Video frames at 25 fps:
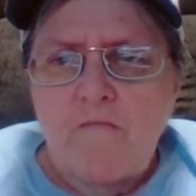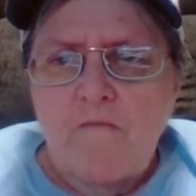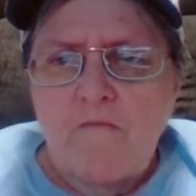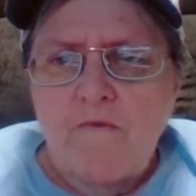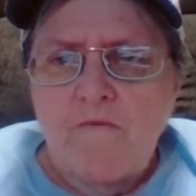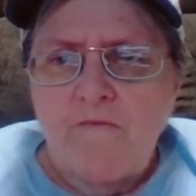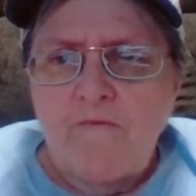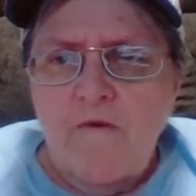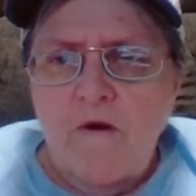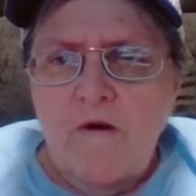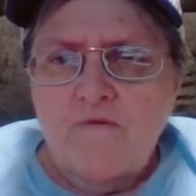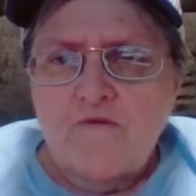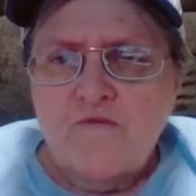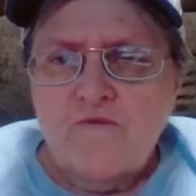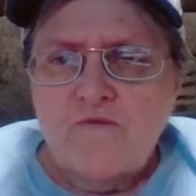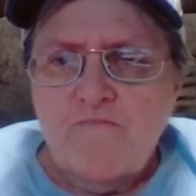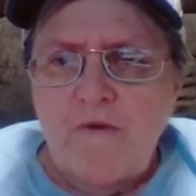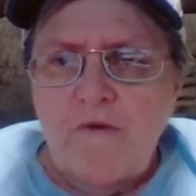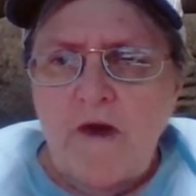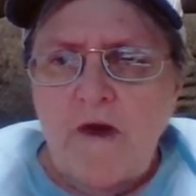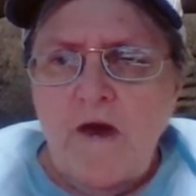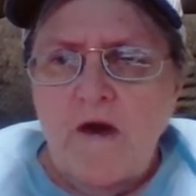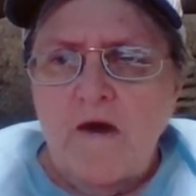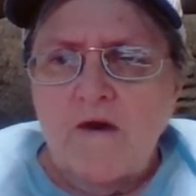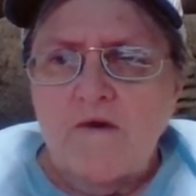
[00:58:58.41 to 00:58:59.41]
my father's
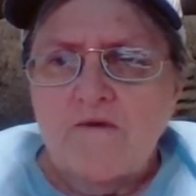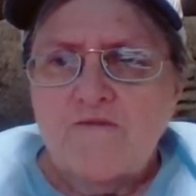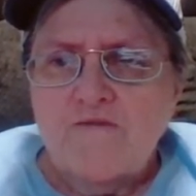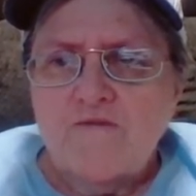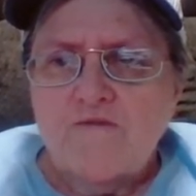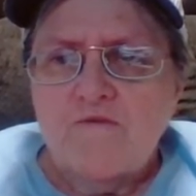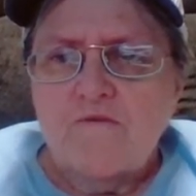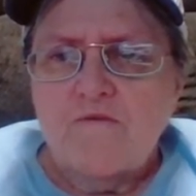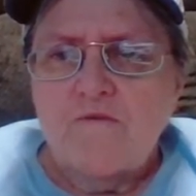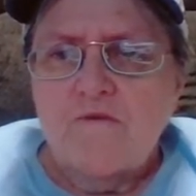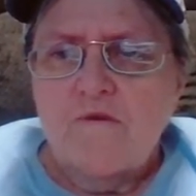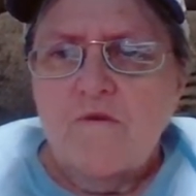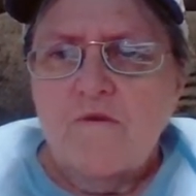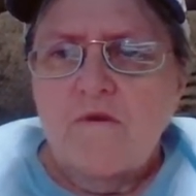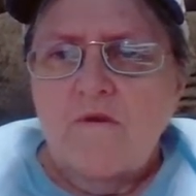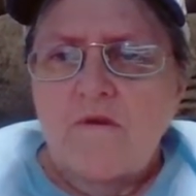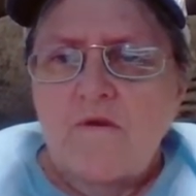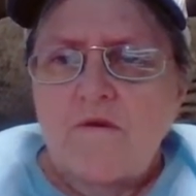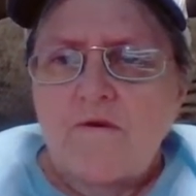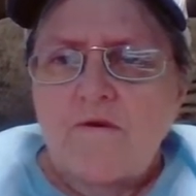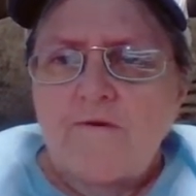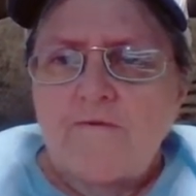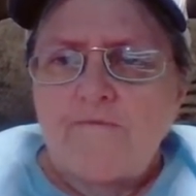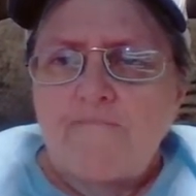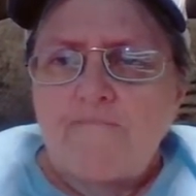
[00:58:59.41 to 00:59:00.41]
past.
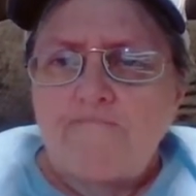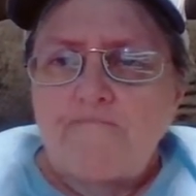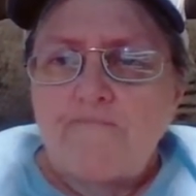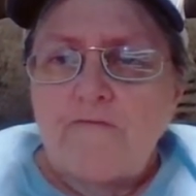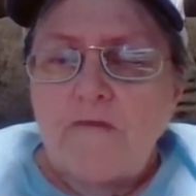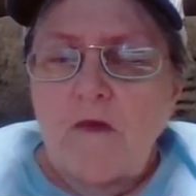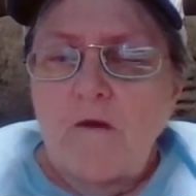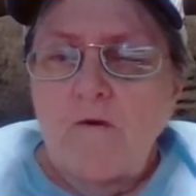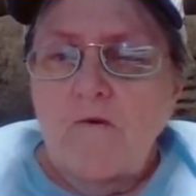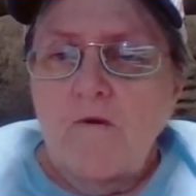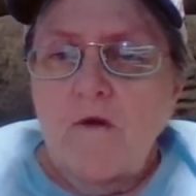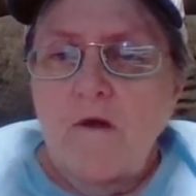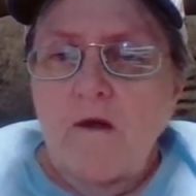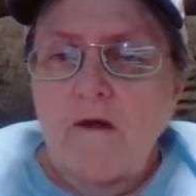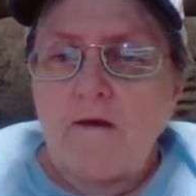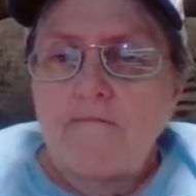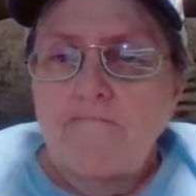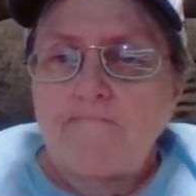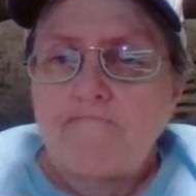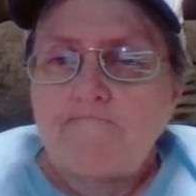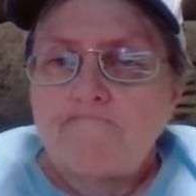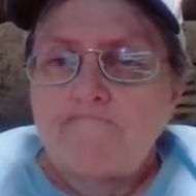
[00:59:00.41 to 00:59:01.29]
Yeah, okay.